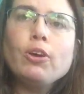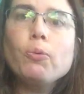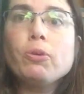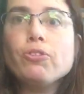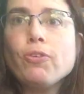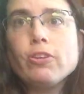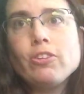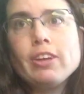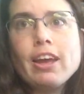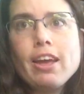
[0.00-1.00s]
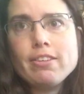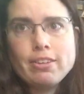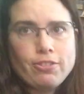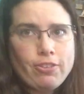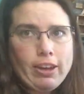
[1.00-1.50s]
which fortunately
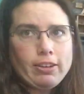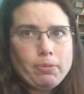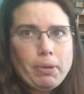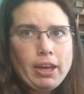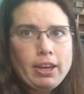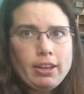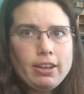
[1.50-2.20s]
hasn't affected my